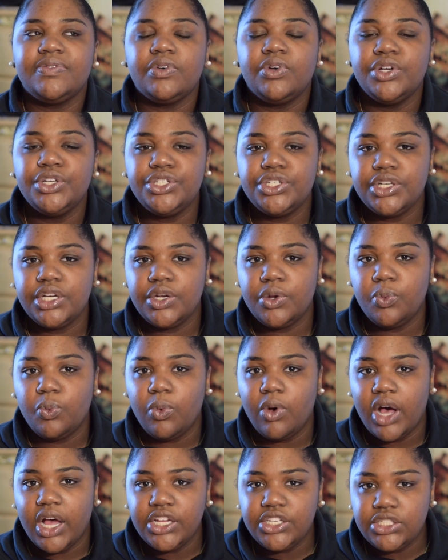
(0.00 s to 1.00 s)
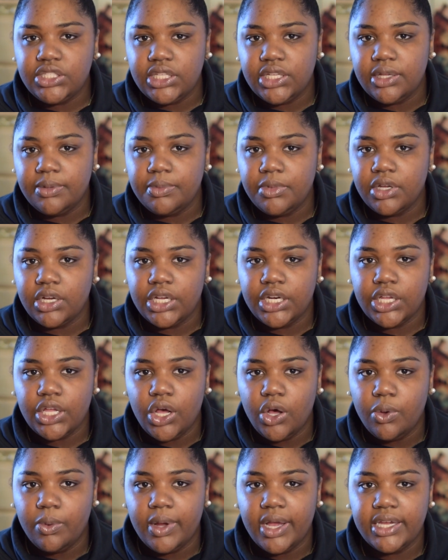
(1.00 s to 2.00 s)
of course you're gonna wash them, you're gonna
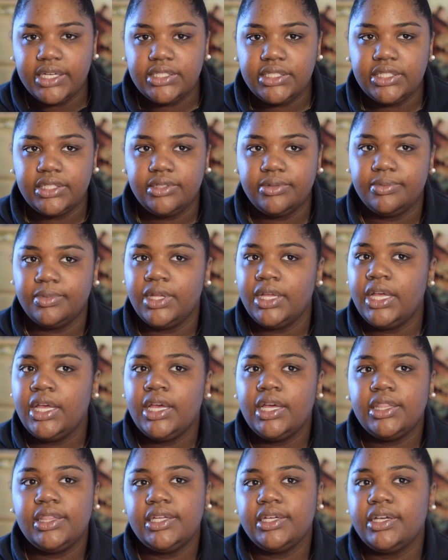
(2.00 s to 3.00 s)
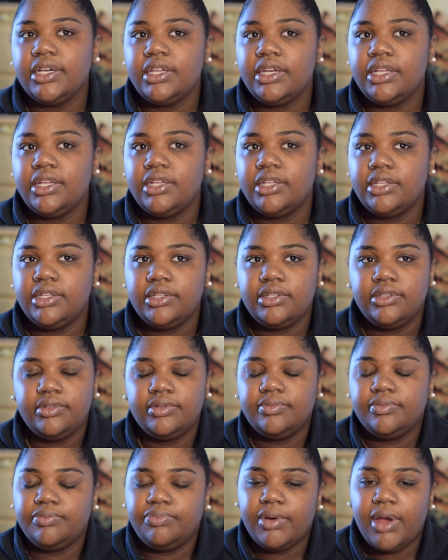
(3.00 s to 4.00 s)
co-wash them. They're gonna
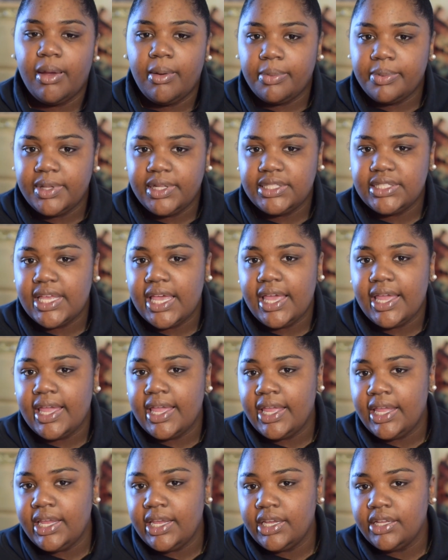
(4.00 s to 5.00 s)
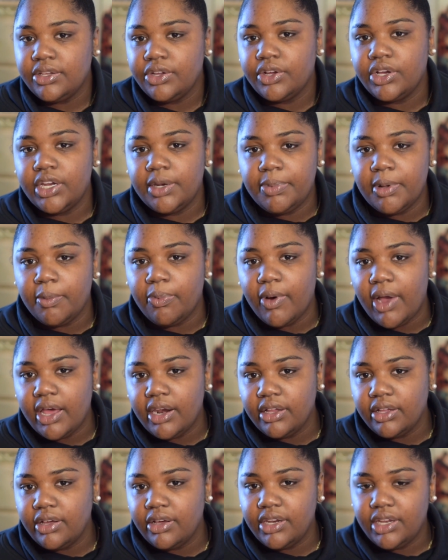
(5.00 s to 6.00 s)
probably take heat. You're gonna put
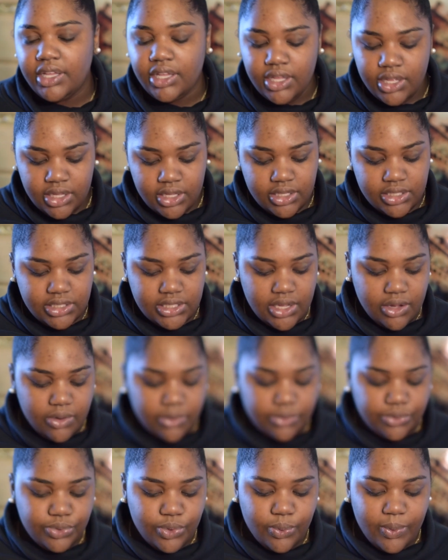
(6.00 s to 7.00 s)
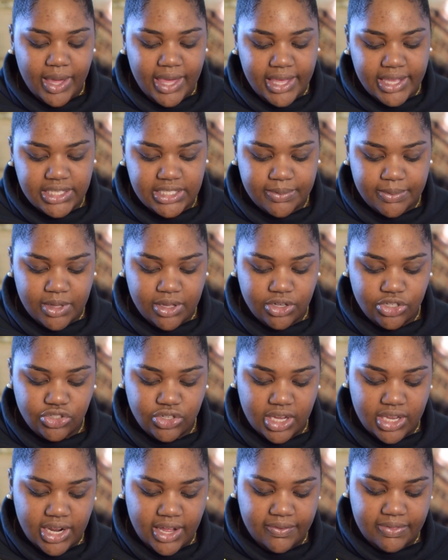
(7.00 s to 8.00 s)
product on it. So the way it smells
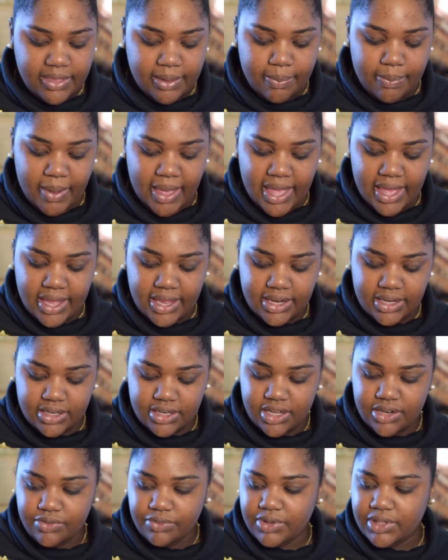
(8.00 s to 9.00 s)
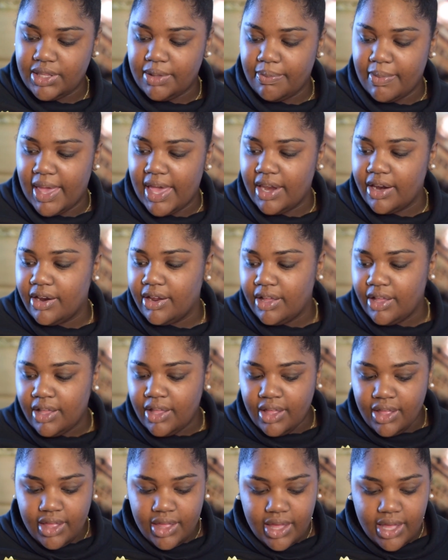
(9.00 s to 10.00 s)
straight off the bat doesn't really matter
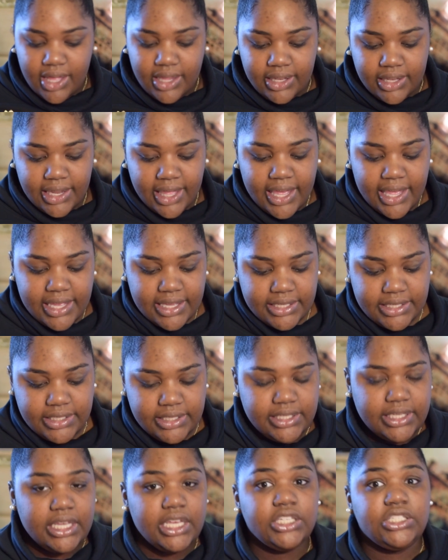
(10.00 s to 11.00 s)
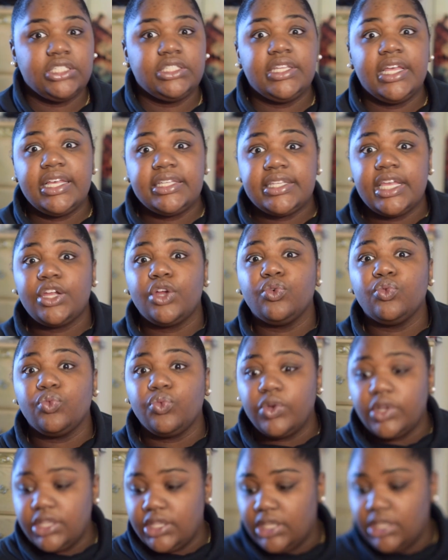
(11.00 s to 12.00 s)
unless it just has like a
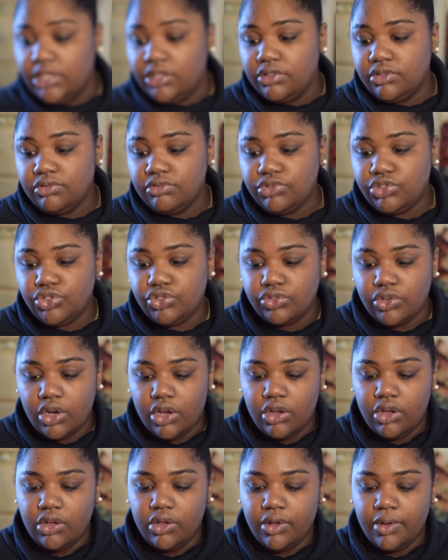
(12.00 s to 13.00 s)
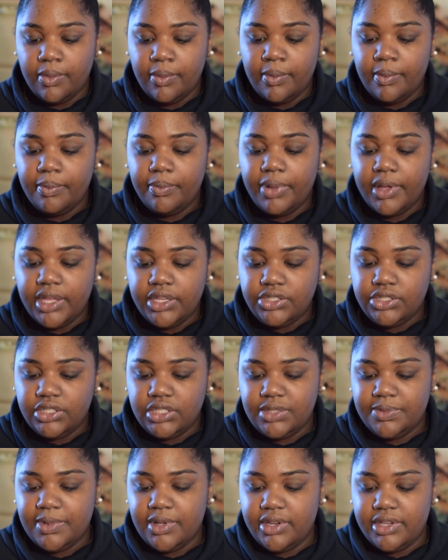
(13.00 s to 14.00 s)
really strong
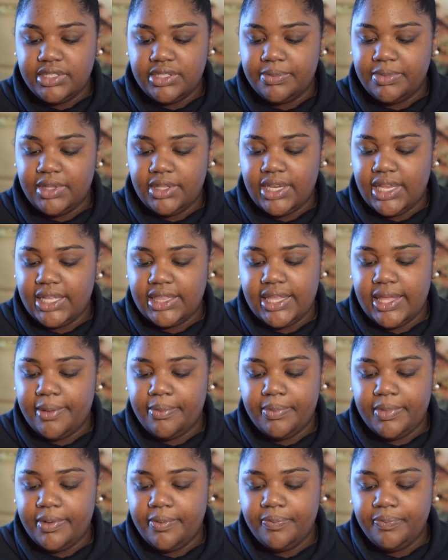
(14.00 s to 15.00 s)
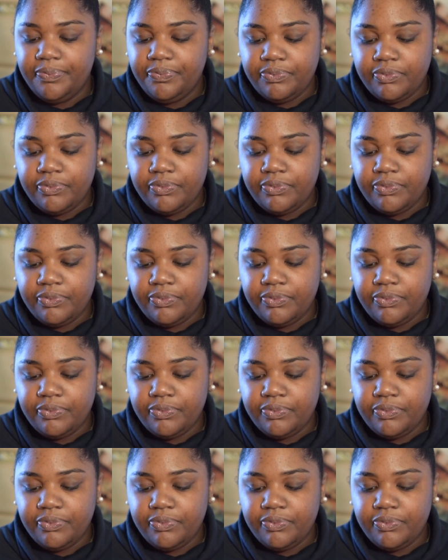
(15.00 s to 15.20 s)
pungent smell or something like that. But